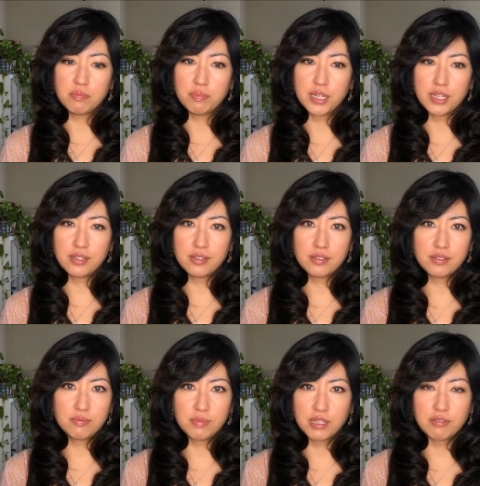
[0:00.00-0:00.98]
but
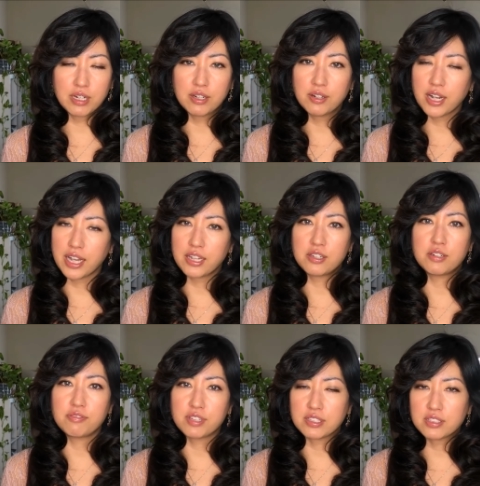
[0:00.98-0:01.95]
meanwhile I could
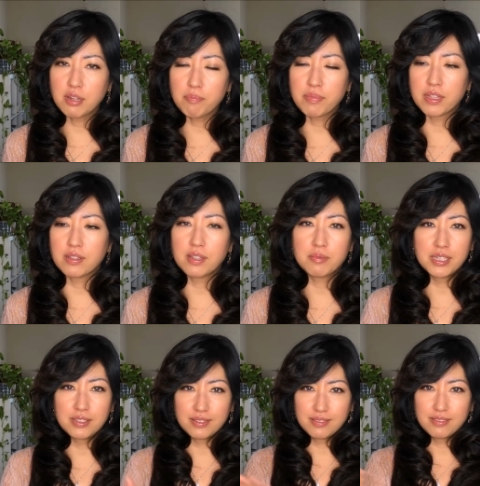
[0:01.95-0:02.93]
have done something. I mean,